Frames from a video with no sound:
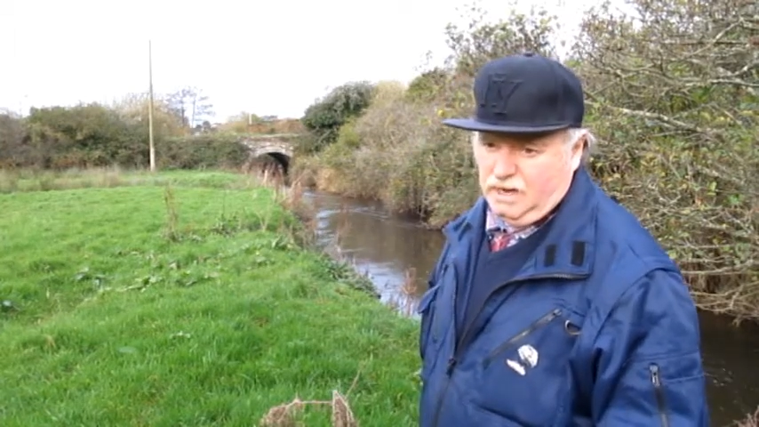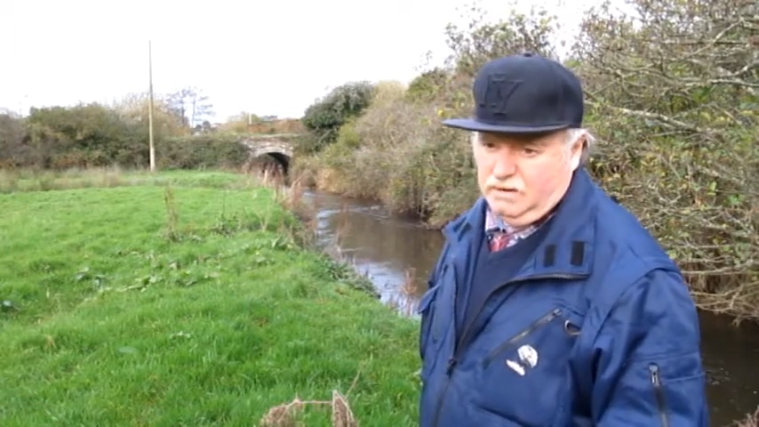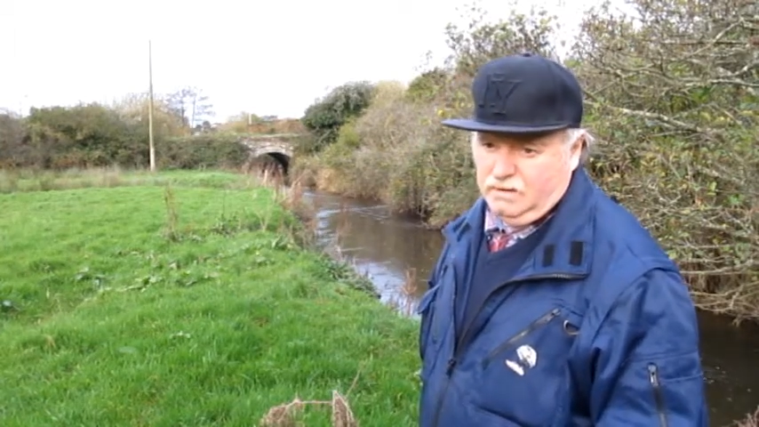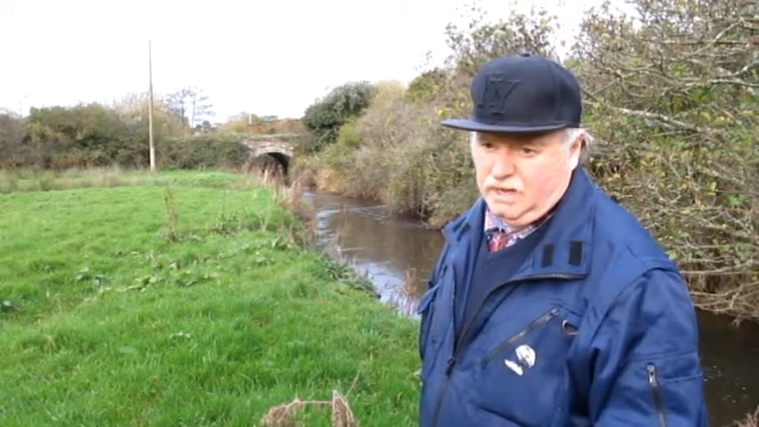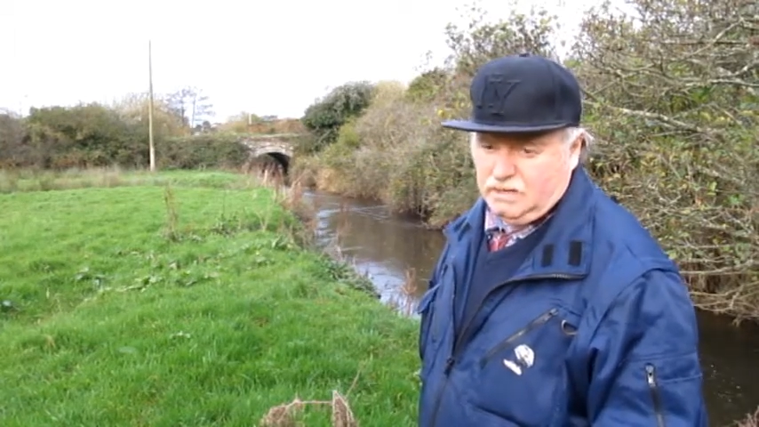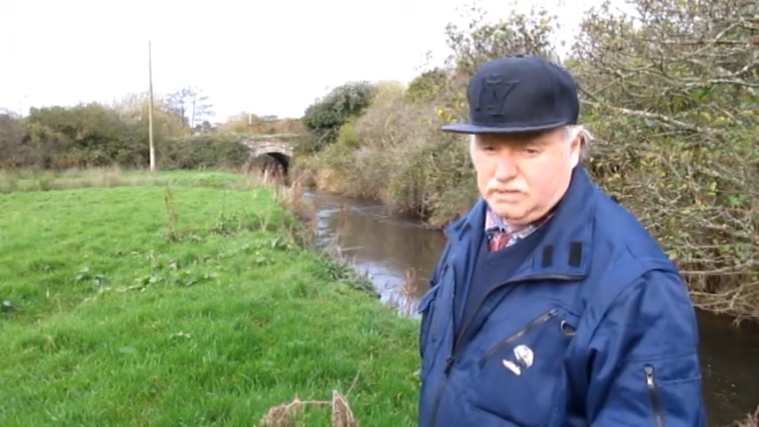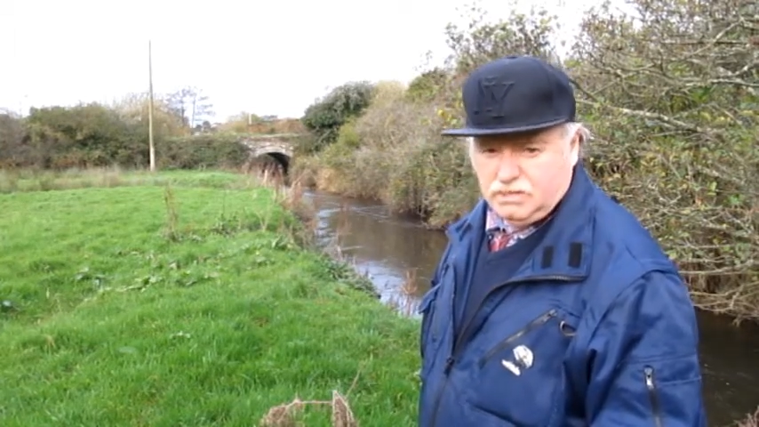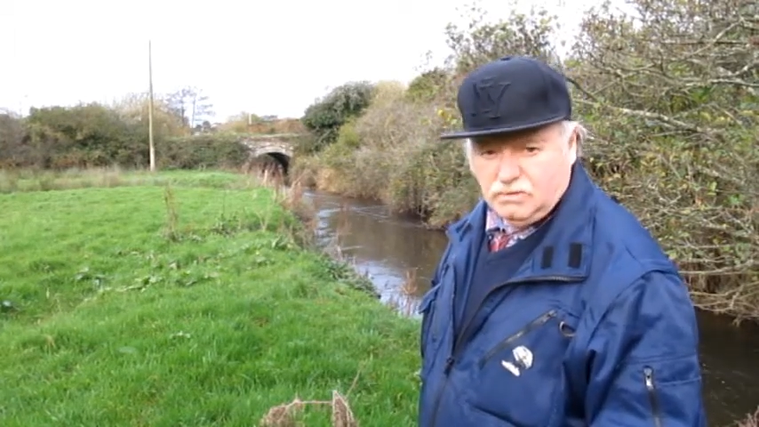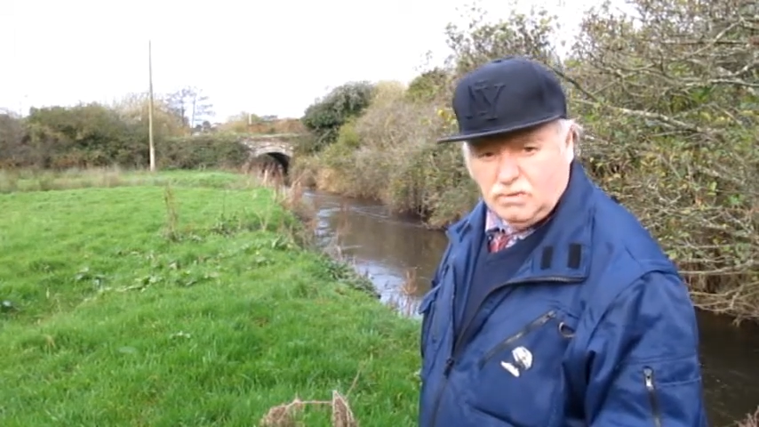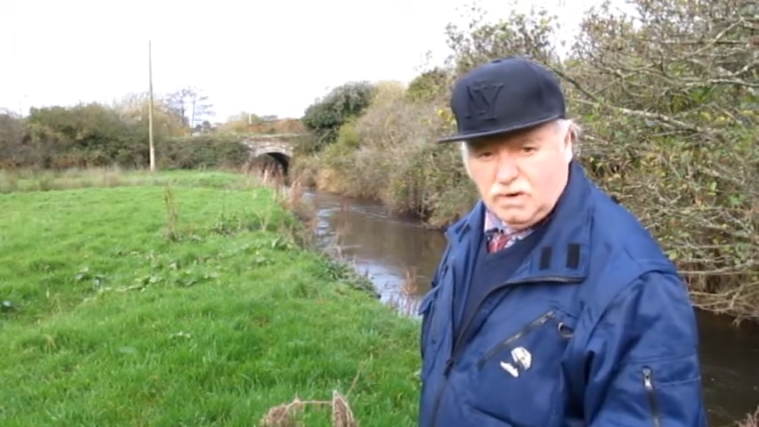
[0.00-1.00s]
You can
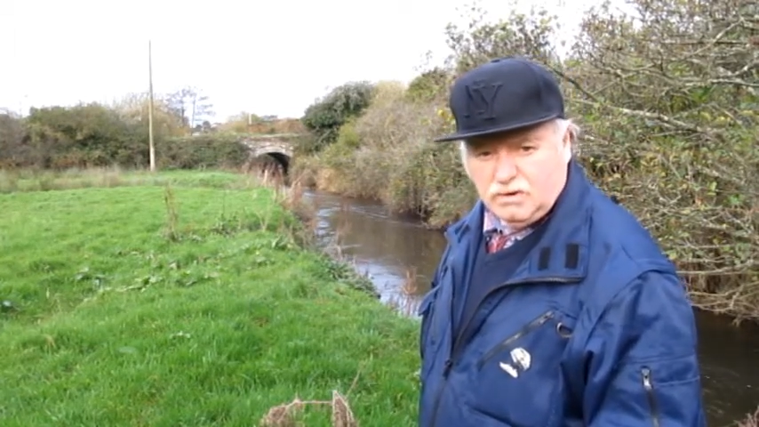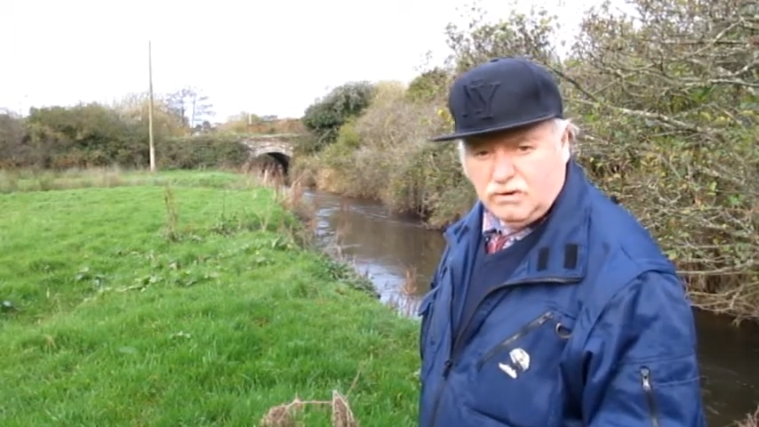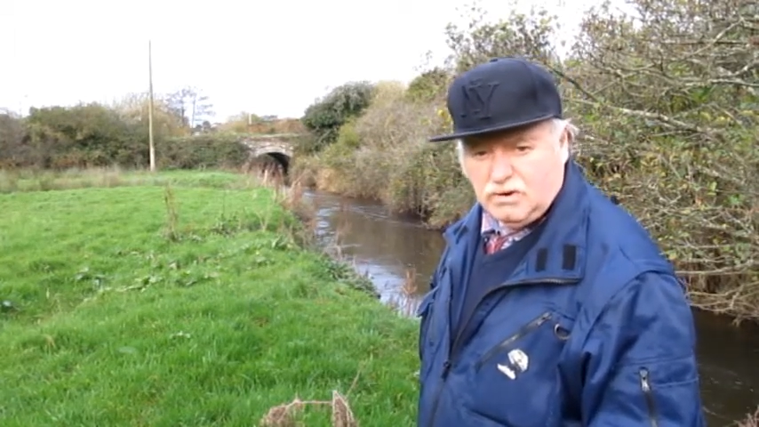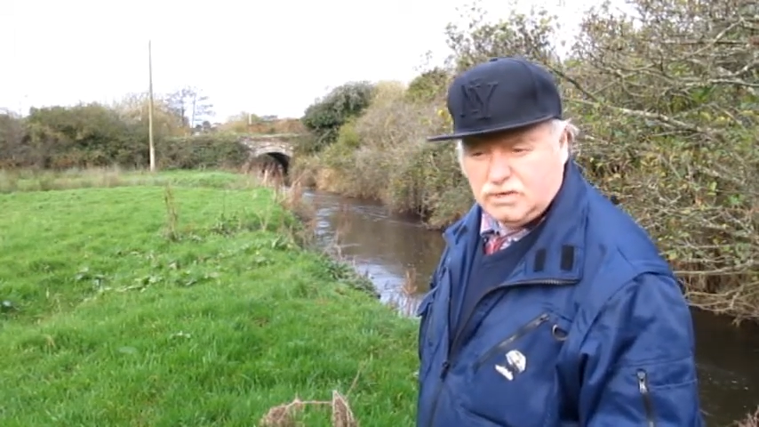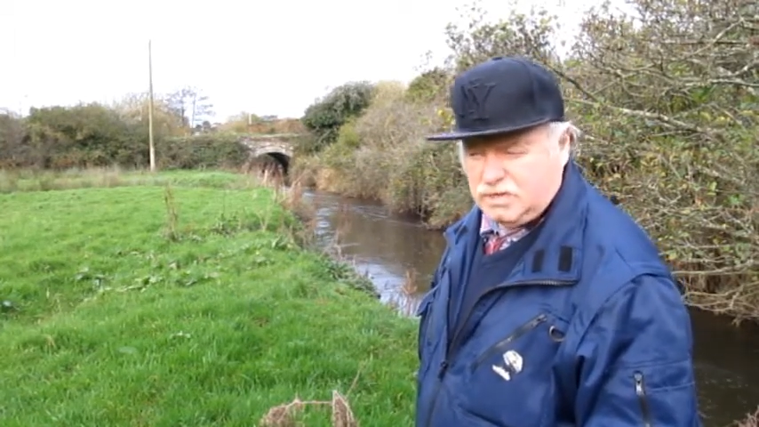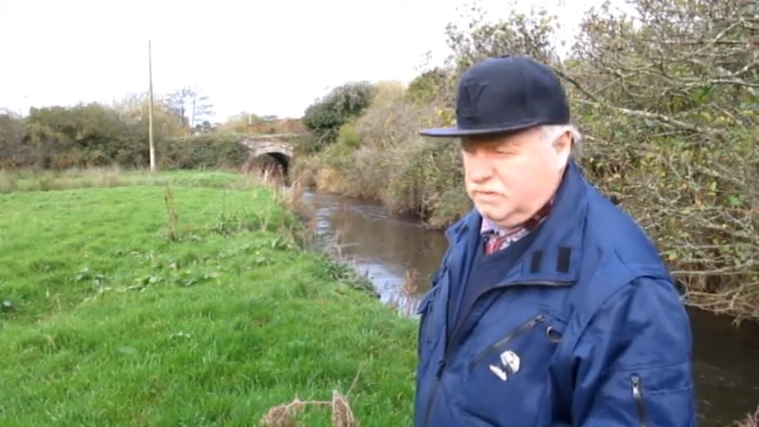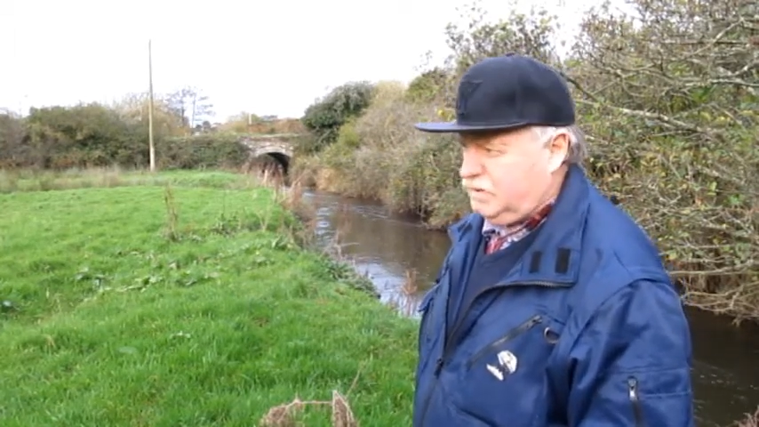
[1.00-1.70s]
still walk across it